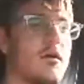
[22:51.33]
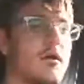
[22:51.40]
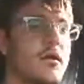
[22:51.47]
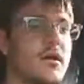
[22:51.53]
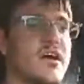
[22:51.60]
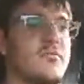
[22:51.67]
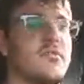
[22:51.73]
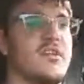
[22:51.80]

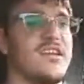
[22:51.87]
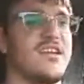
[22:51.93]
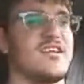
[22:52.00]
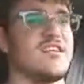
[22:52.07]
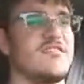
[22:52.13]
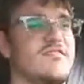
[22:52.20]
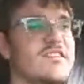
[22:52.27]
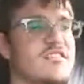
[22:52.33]
I
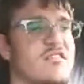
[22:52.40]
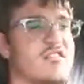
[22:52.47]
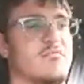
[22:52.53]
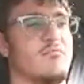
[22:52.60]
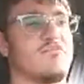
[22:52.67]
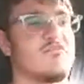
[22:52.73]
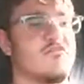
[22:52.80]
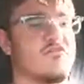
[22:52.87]
believe this is a
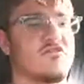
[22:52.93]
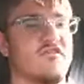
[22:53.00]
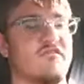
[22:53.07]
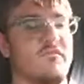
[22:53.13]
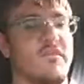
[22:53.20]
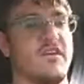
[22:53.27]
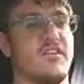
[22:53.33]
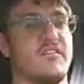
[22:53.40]
sort of
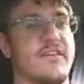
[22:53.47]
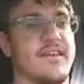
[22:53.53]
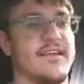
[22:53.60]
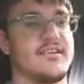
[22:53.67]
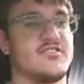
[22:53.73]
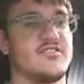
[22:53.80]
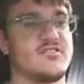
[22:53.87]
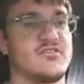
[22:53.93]
mill
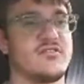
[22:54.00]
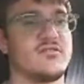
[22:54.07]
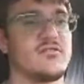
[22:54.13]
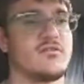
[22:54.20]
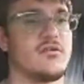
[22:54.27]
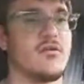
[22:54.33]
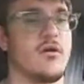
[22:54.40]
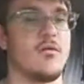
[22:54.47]
village,
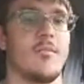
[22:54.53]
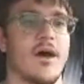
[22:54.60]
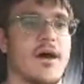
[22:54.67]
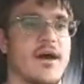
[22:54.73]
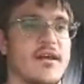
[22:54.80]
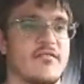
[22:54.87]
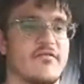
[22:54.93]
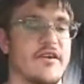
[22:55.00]
or
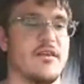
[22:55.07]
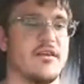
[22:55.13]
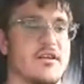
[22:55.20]
mine village.